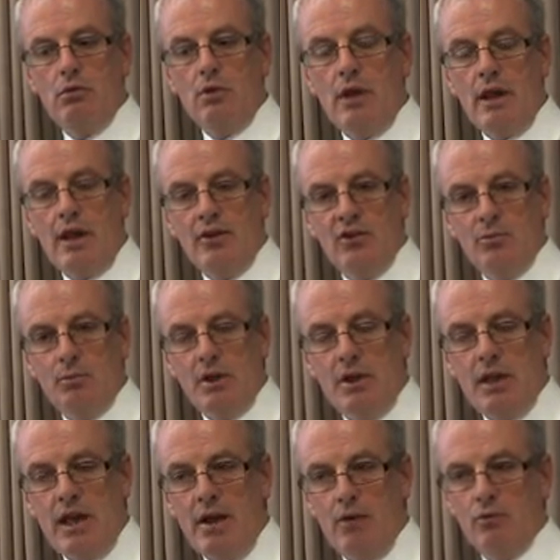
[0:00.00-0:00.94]
can
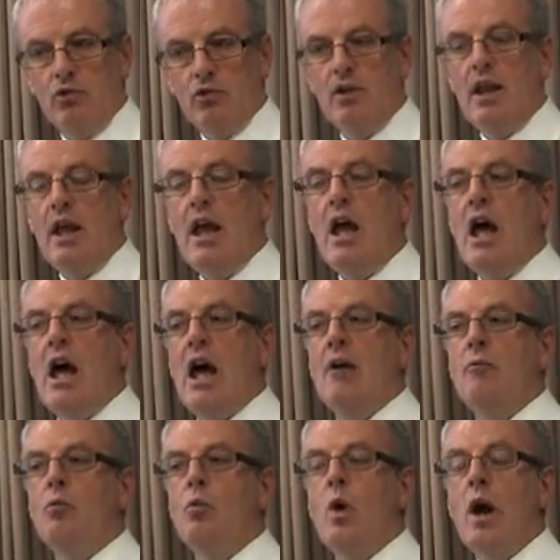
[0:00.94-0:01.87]
speak out,
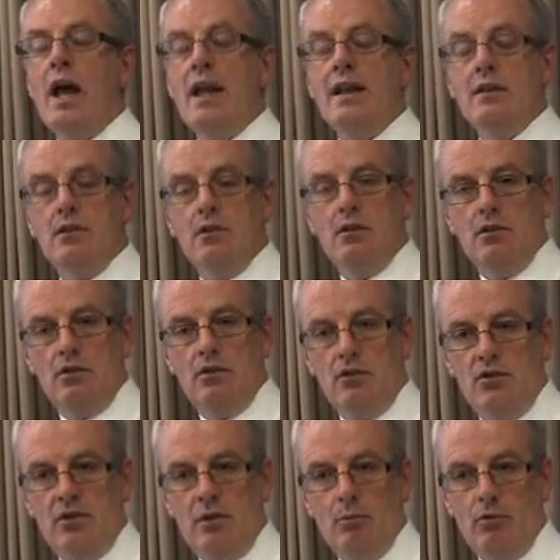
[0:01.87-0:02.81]
and when
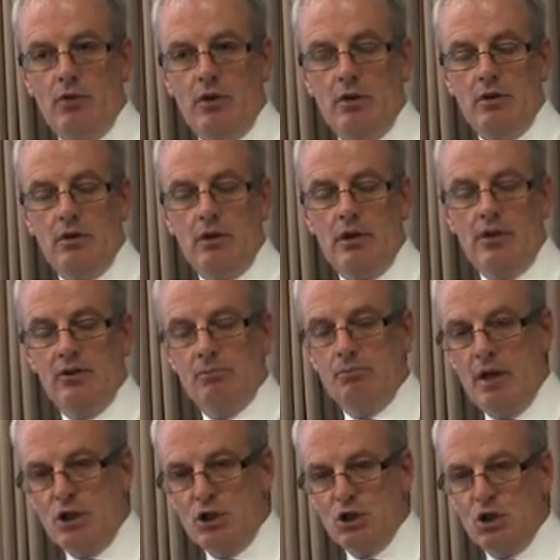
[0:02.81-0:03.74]
something is
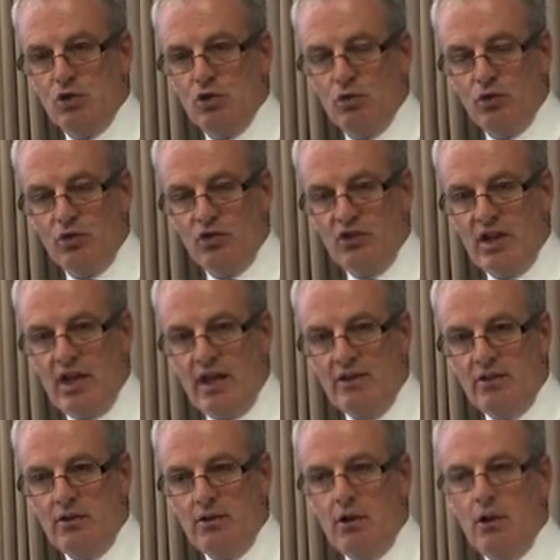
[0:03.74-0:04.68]
mentioned or
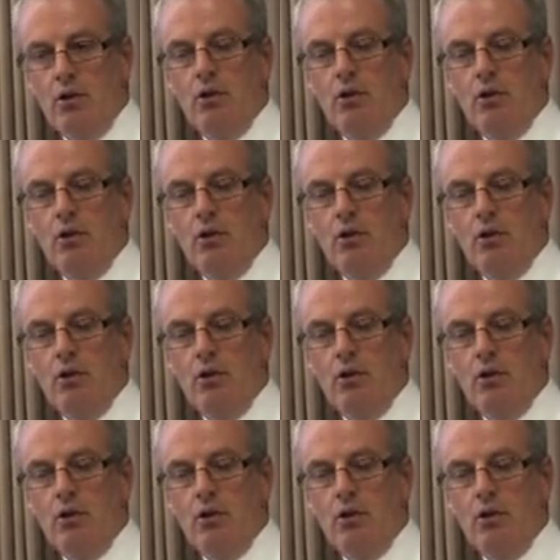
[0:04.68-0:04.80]
said,